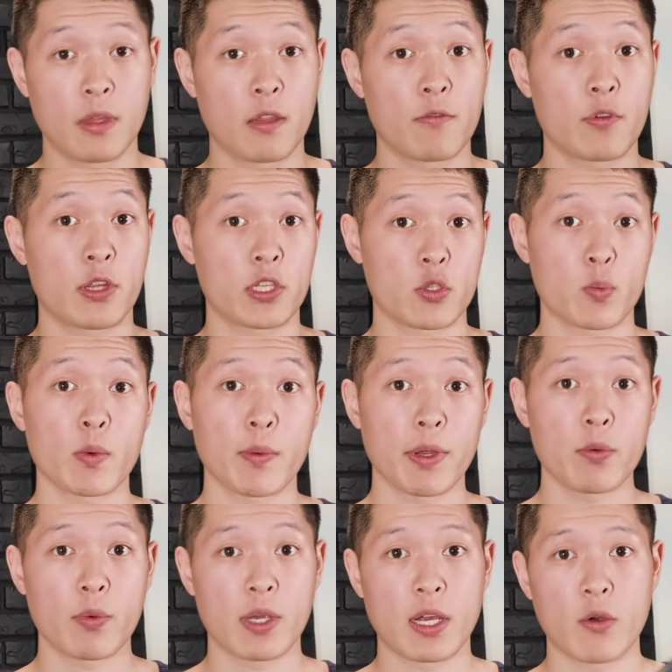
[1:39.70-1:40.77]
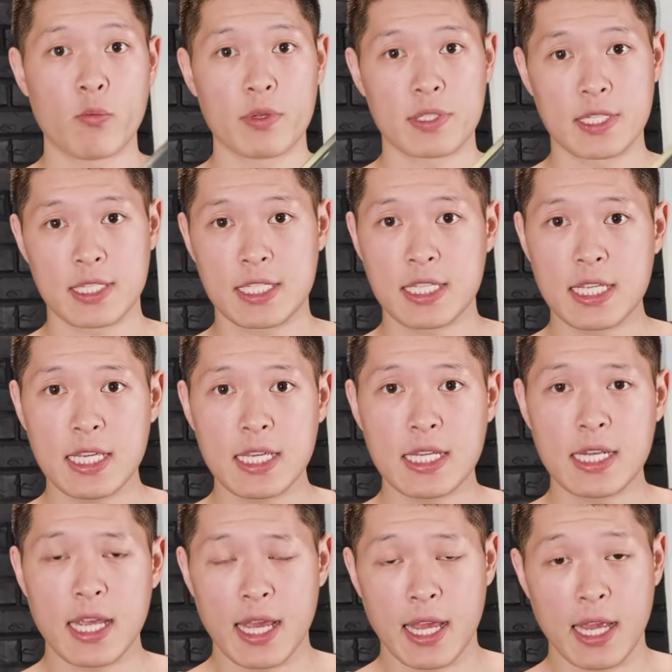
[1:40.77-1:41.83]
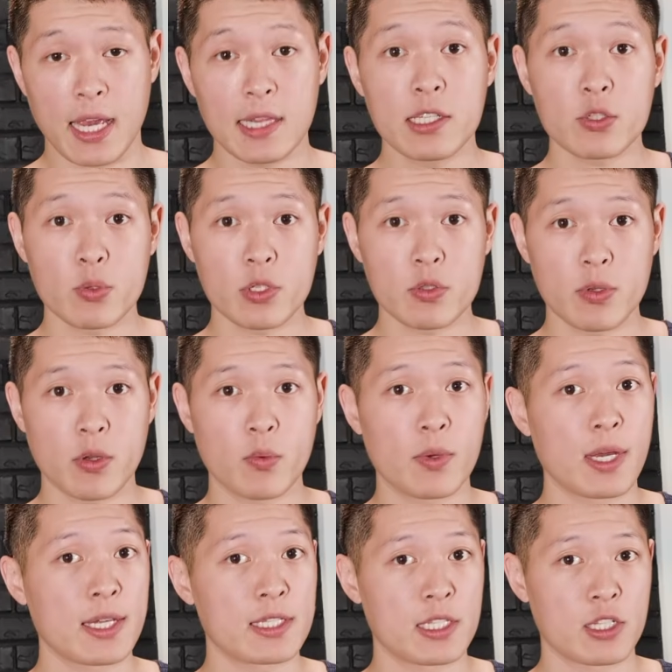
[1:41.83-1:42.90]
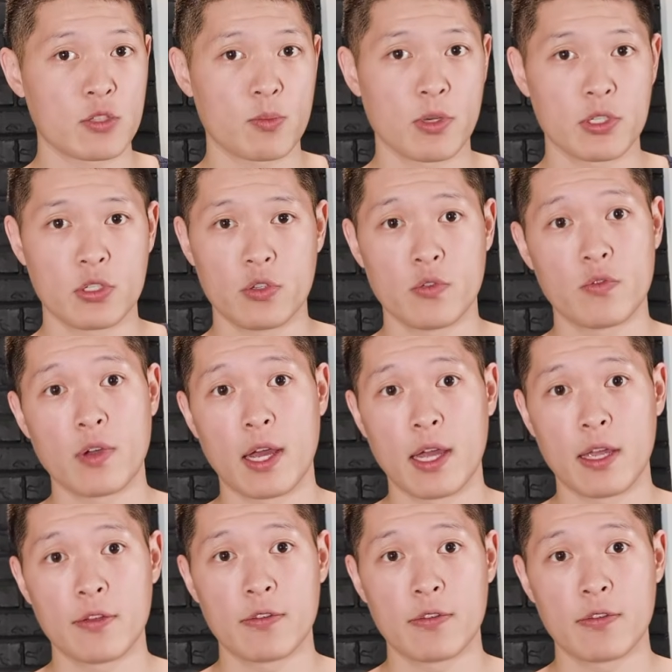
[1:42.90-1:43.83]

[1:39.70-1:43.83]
For the swing weight, we got 116, and the twist weight, we got 6.25.